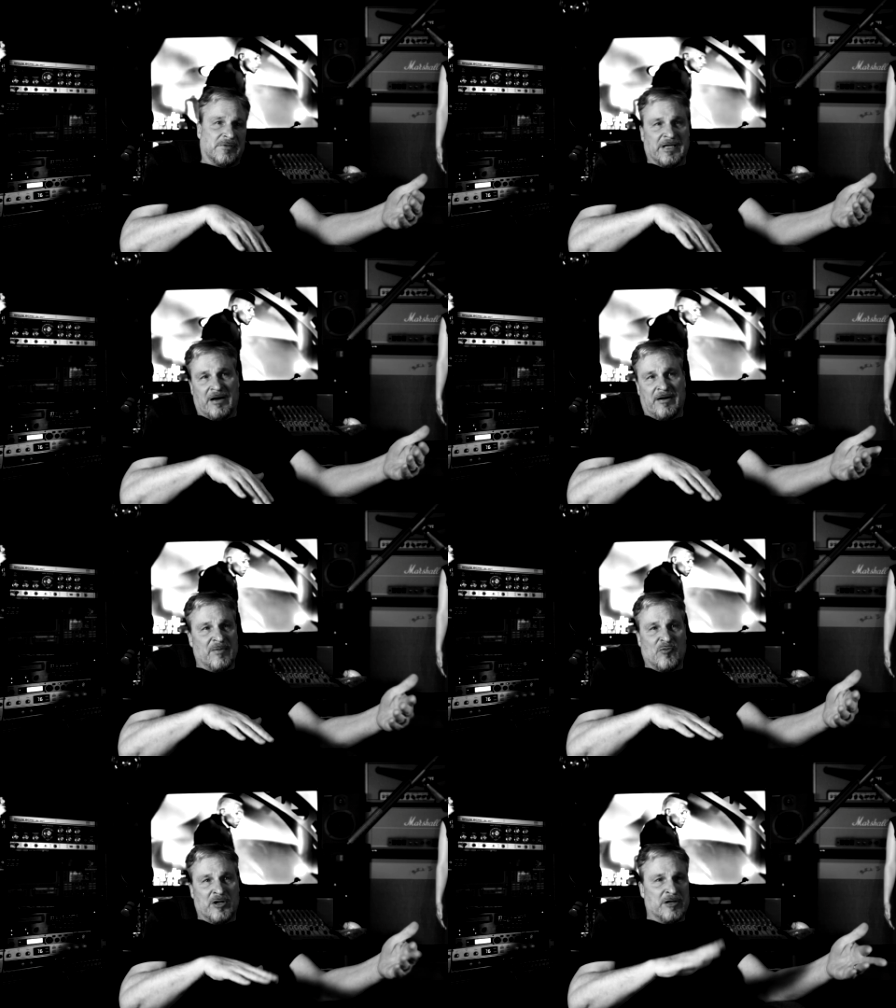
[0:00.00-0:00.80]

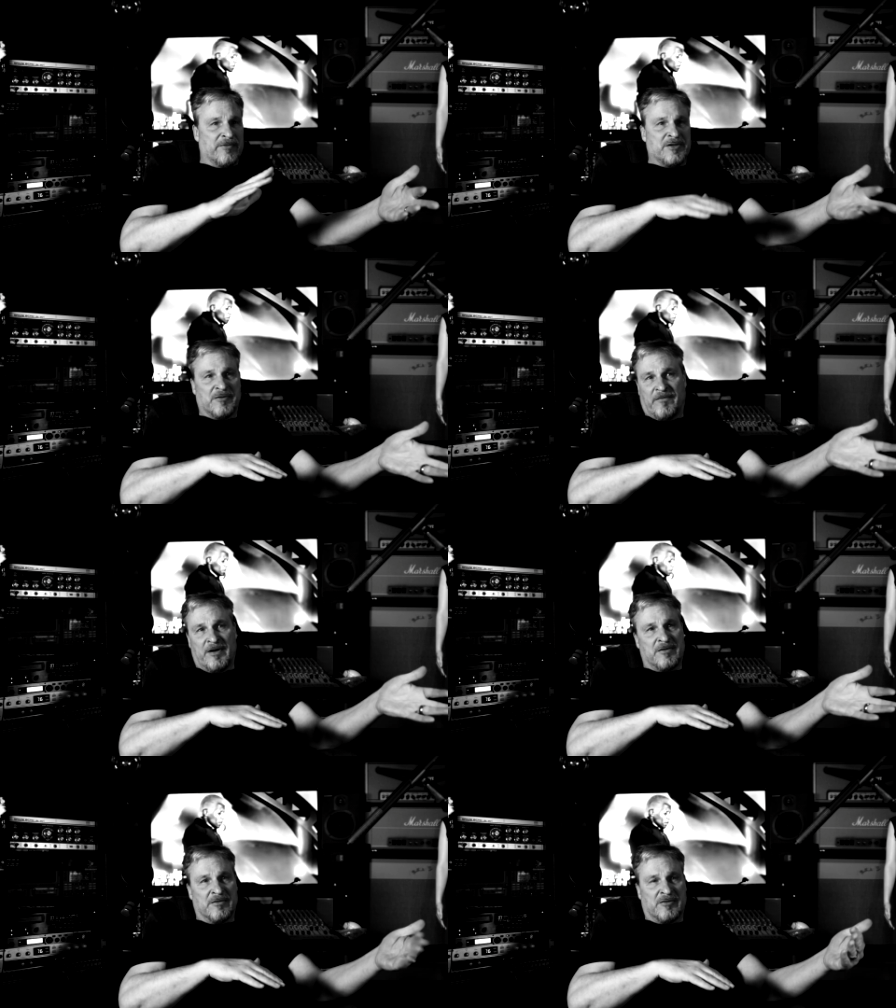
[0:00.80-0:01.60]
Saturday morning creature
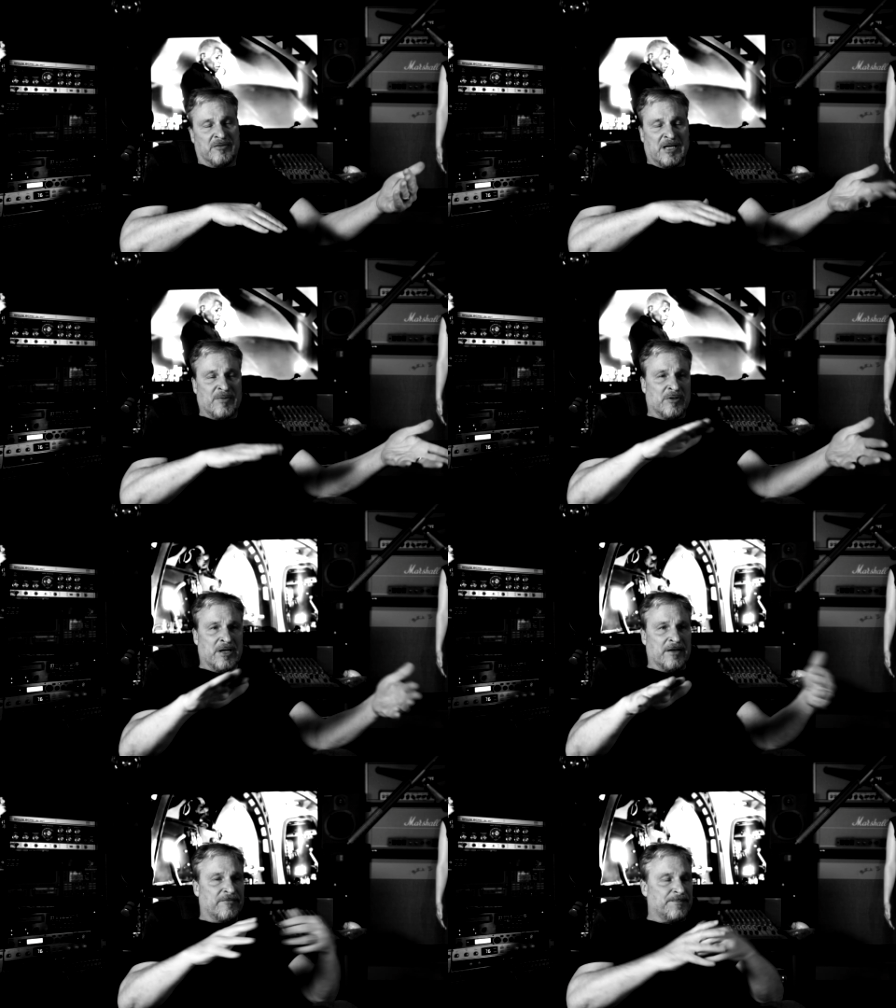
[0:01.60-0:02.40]
feature, Sustainable
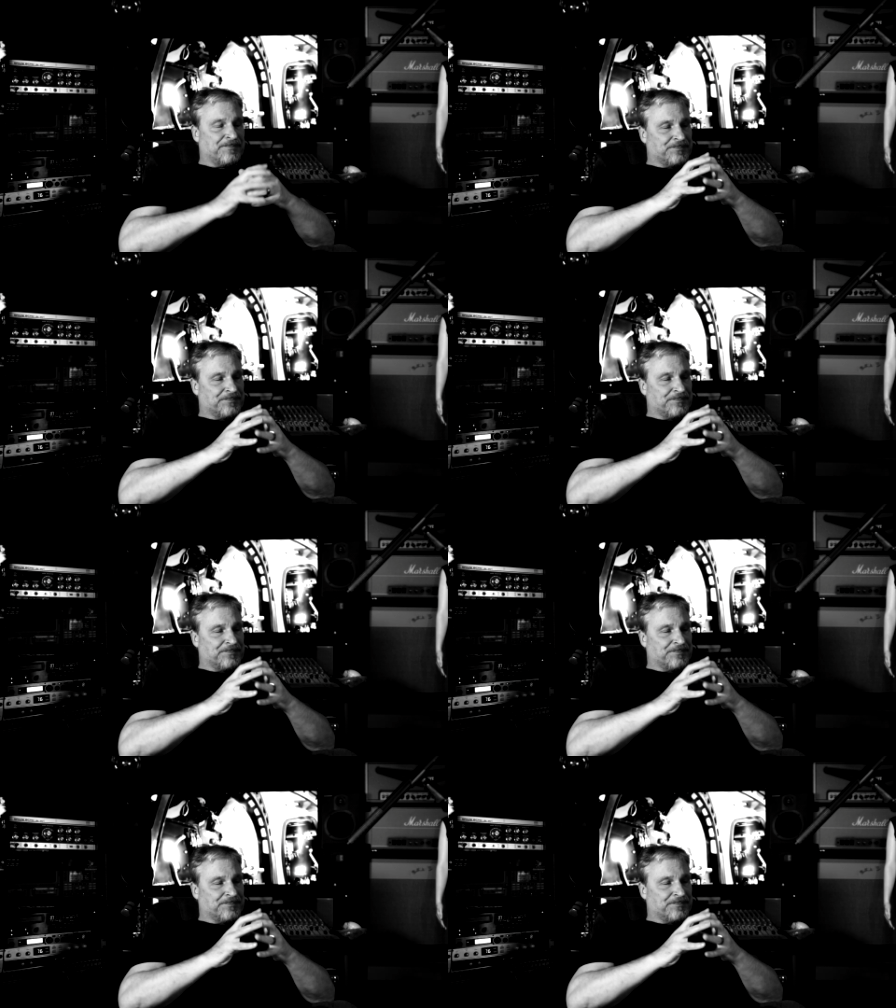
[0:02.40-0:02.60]
Life.